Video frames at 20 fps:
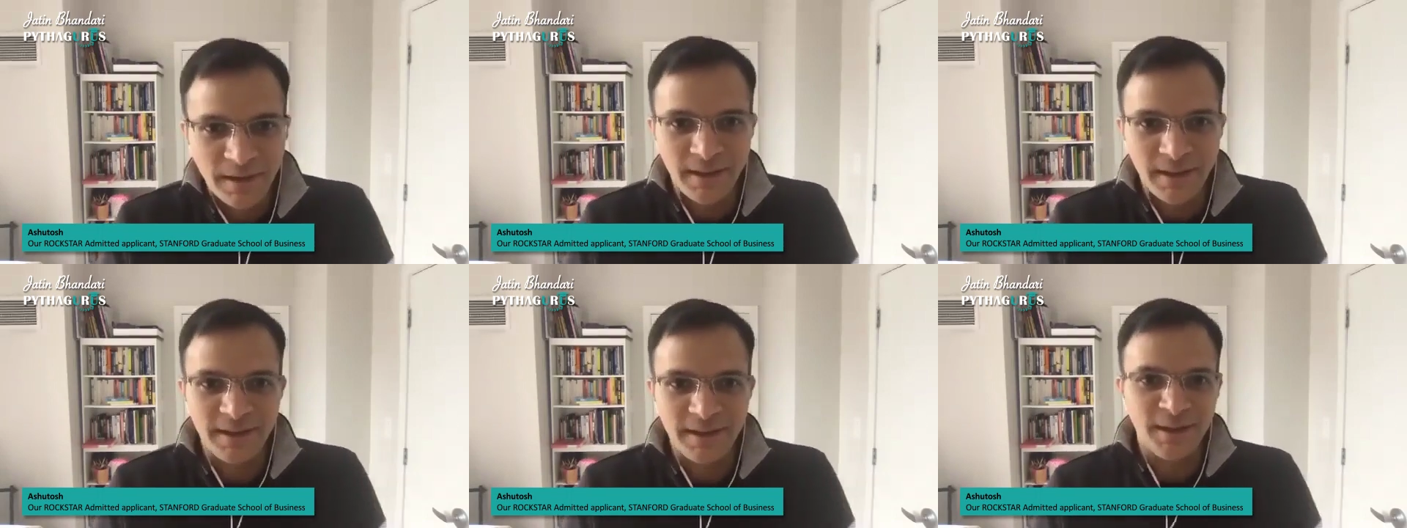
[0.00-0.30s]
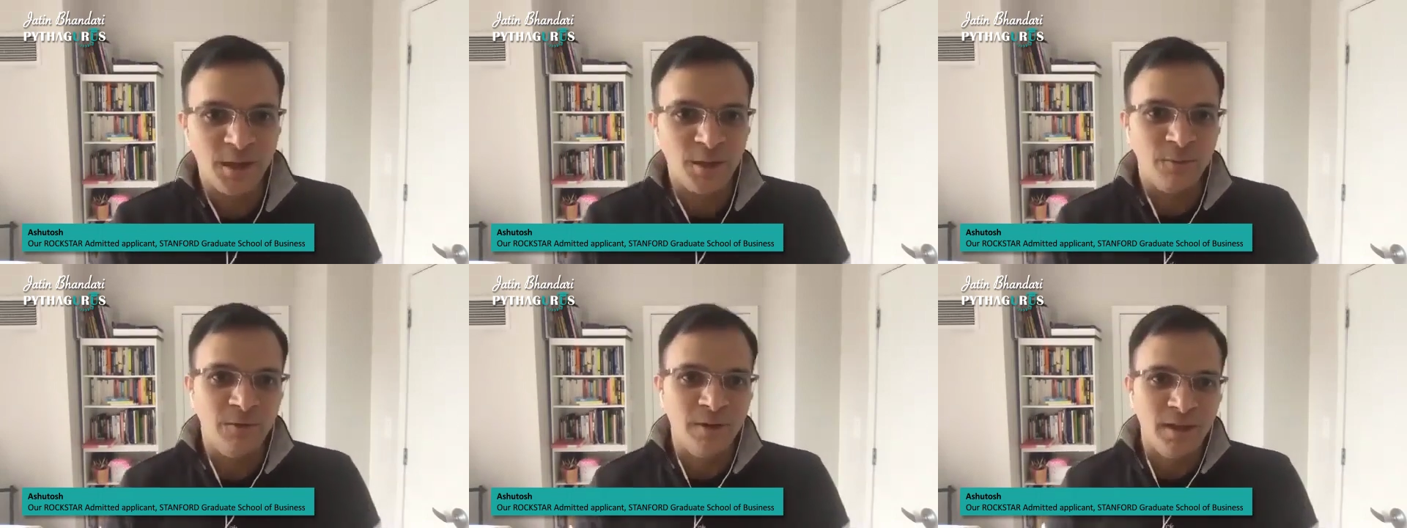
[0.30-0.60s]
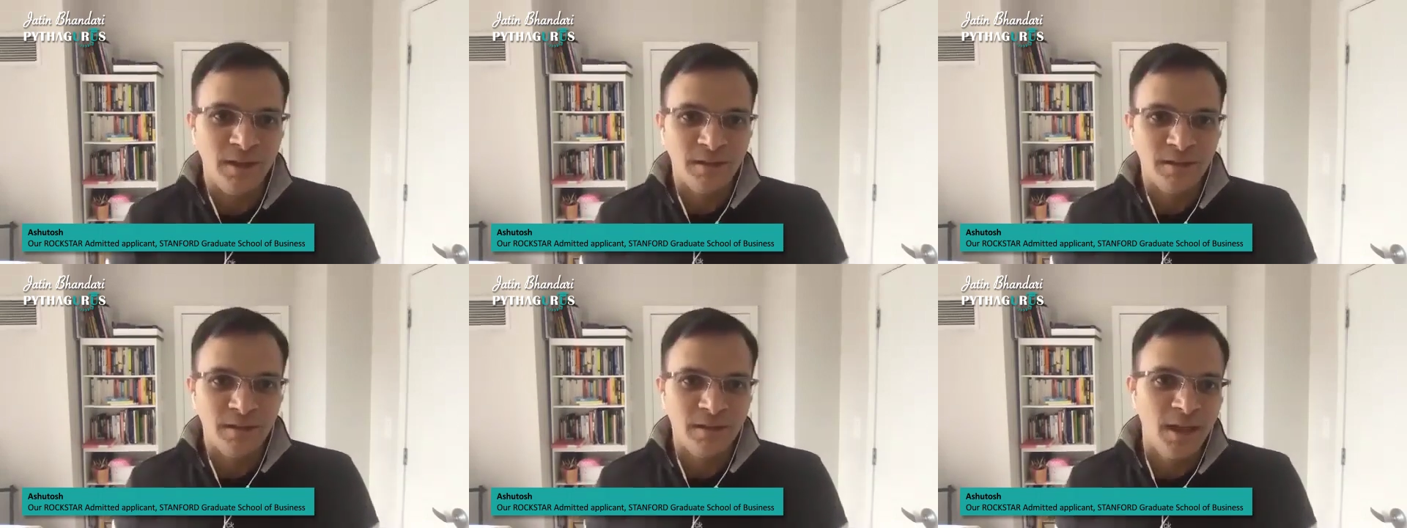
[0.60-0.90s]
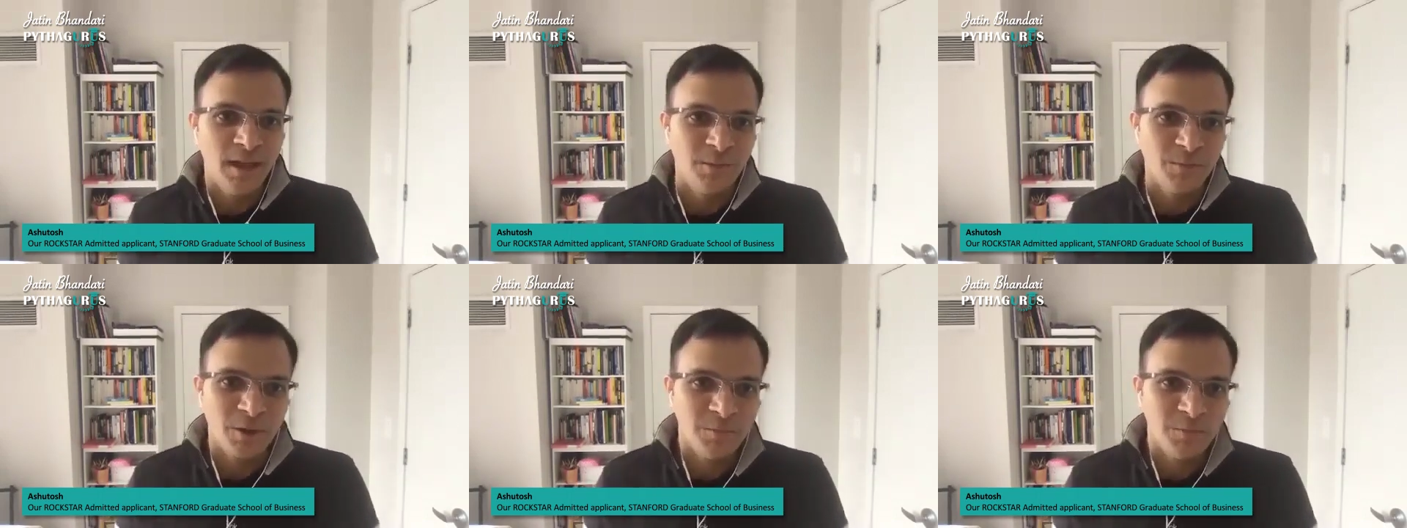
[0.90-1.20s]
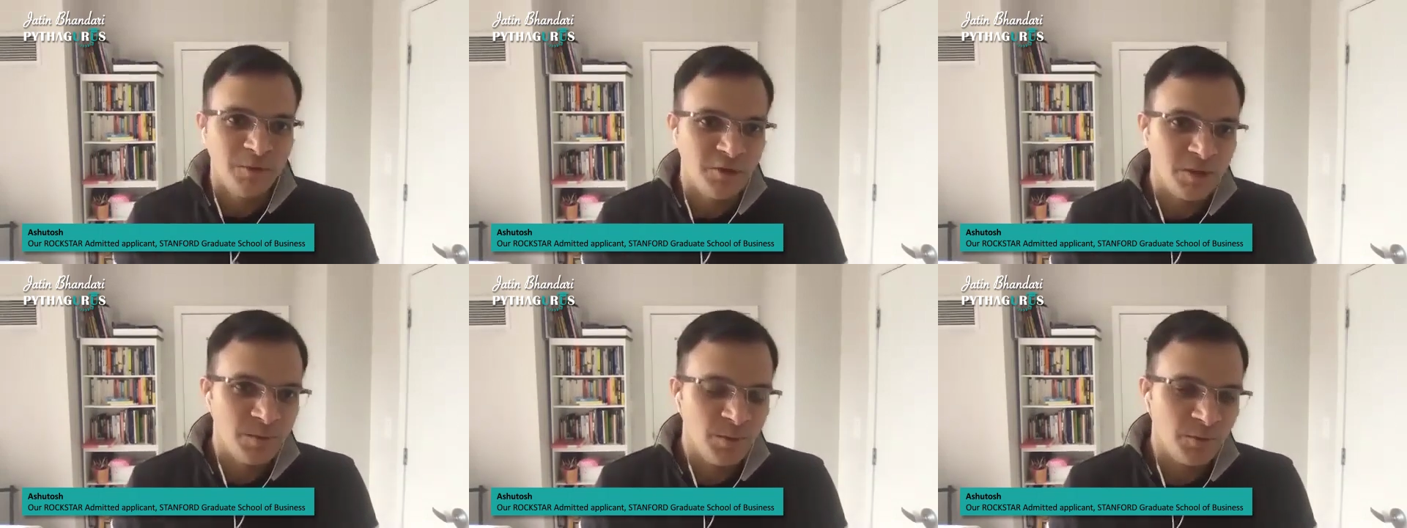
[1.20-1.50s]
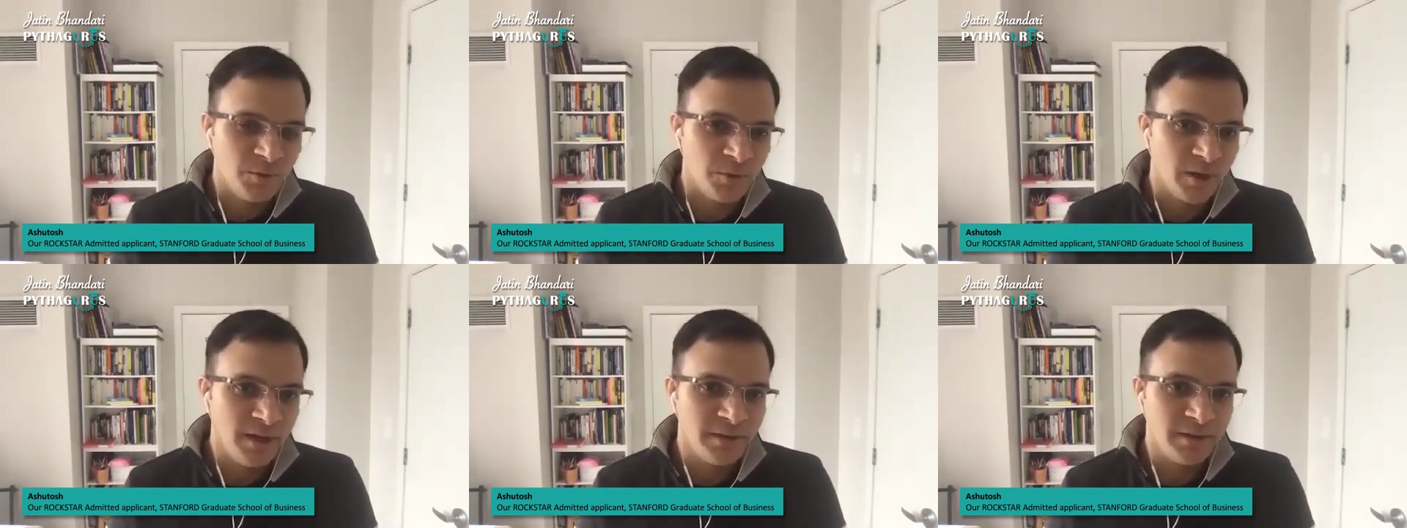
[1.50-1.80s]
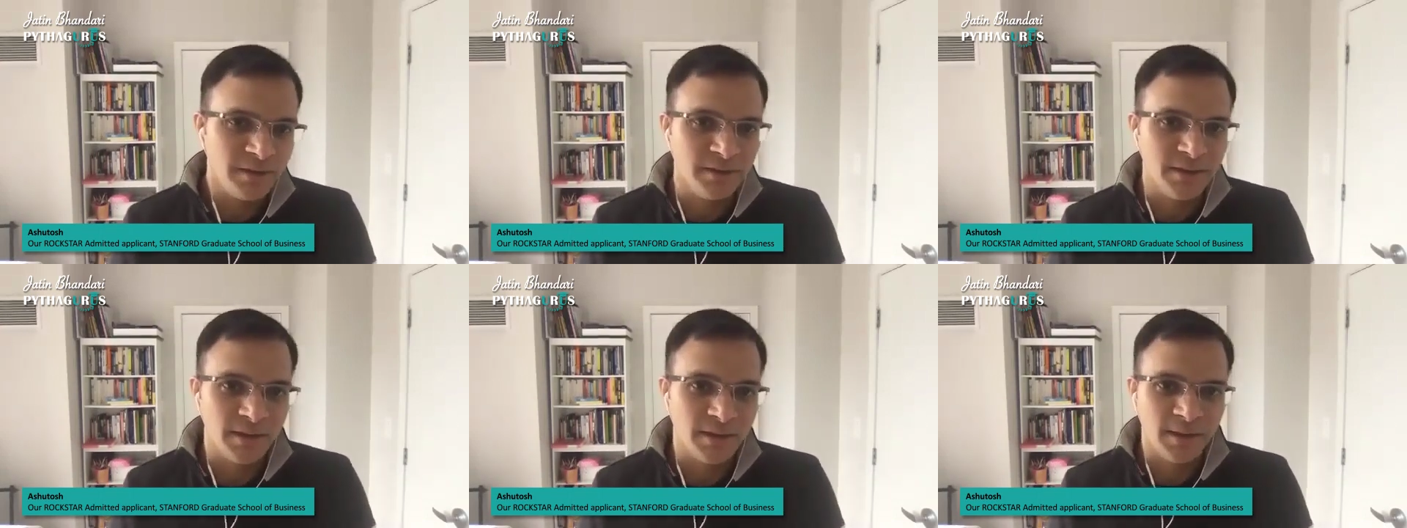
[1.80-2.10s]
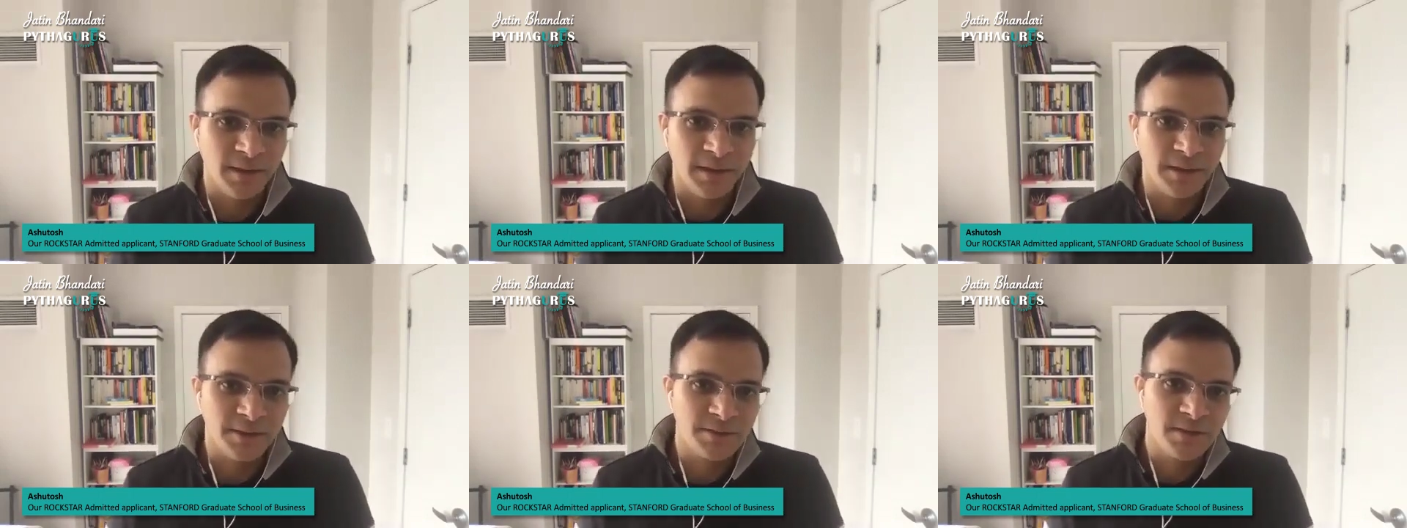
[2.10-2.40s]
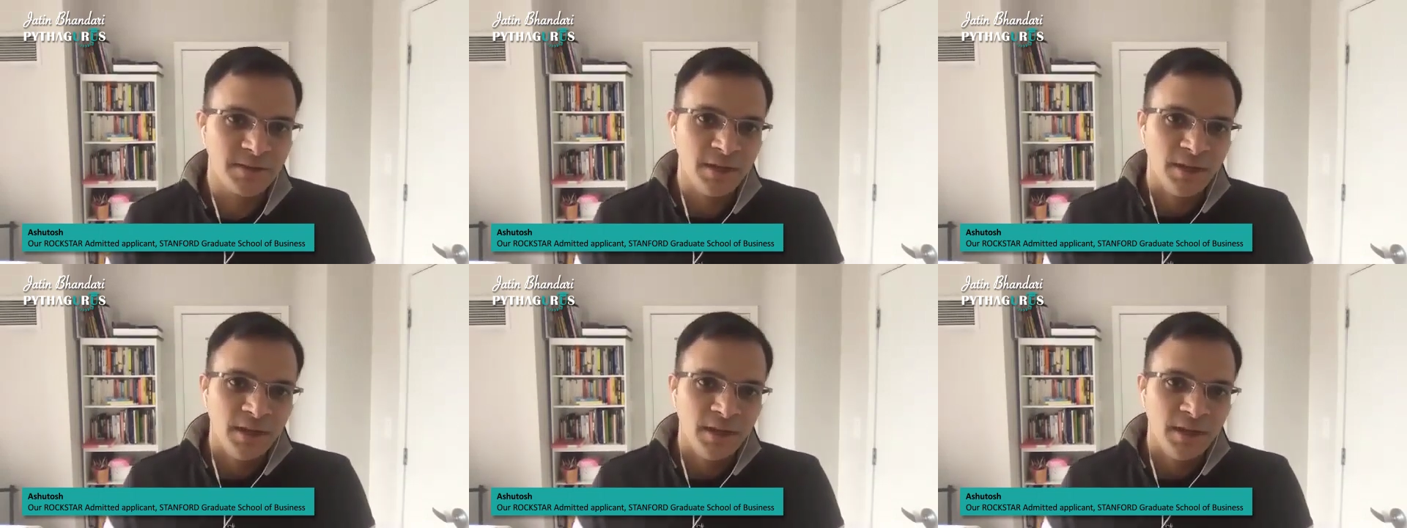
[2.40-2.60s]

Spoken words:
that we take permission before entering the class.